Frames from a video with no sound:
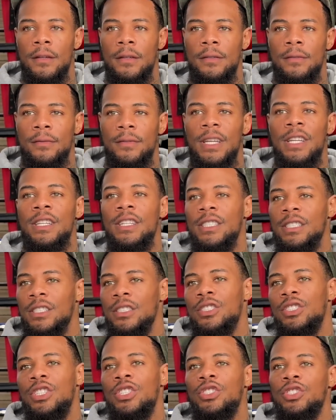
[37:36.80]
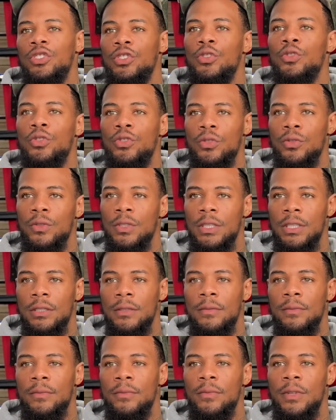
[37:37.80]
and this is just usually,
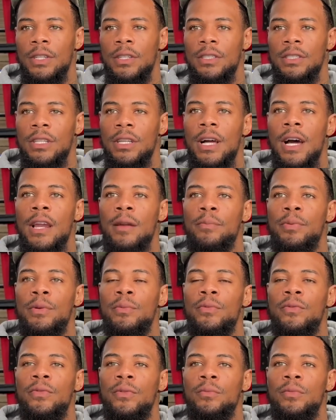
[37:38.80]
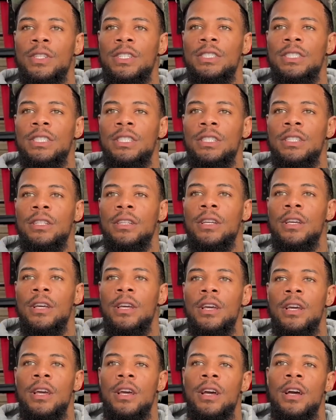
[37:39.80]
because a lot of people from DC,
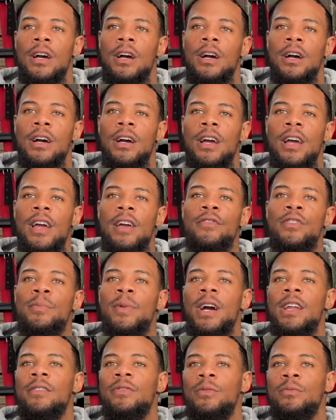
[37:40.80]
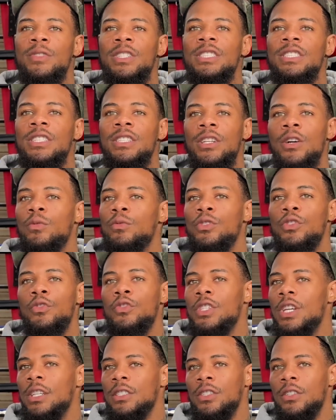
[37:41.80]
everybody from DC don't use
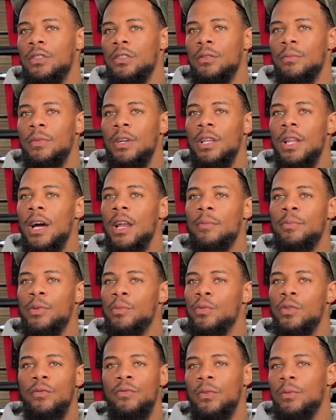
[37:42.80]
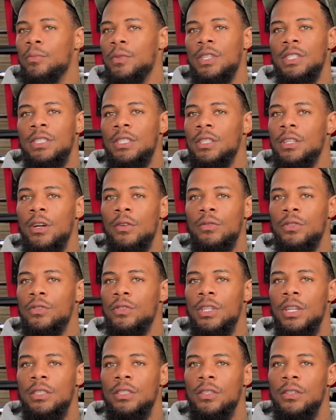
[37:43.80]
that term. A lot of people from DC don't use
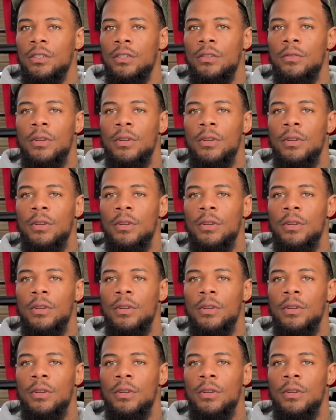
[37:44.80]
that term.